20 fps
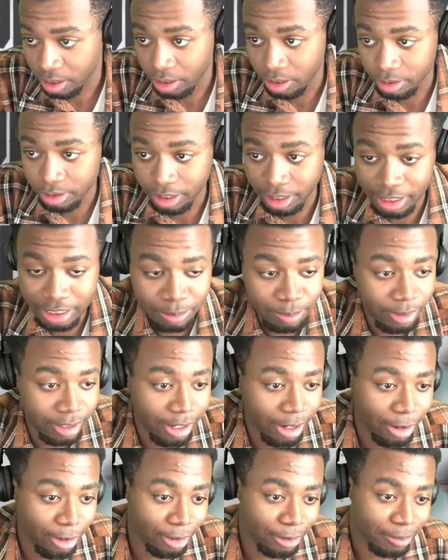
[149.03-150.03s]
no, this man.
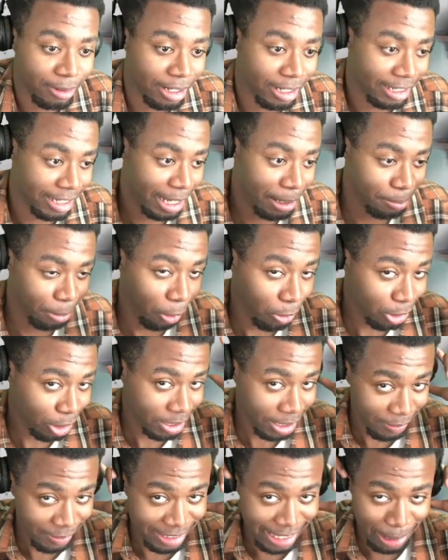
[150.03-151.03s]
Oh, they both are
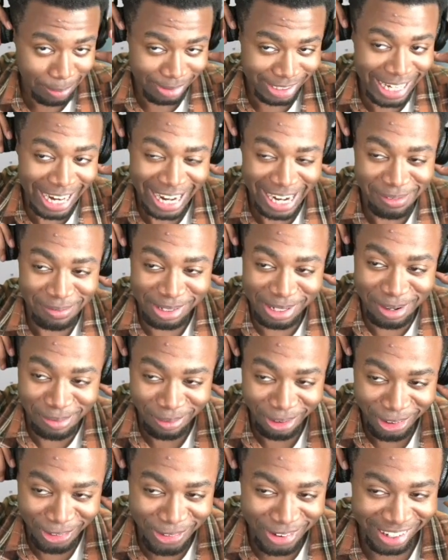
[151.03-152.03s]
different type of timing,
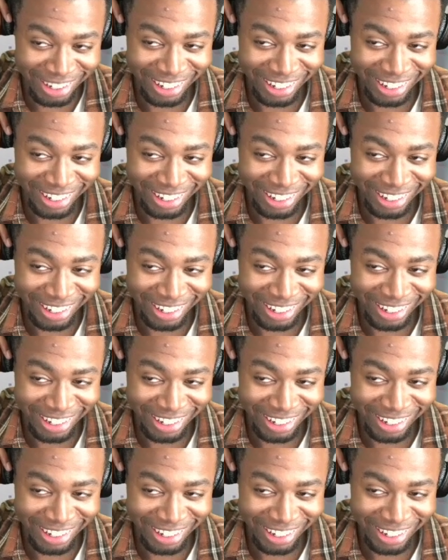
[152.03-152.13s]
bro.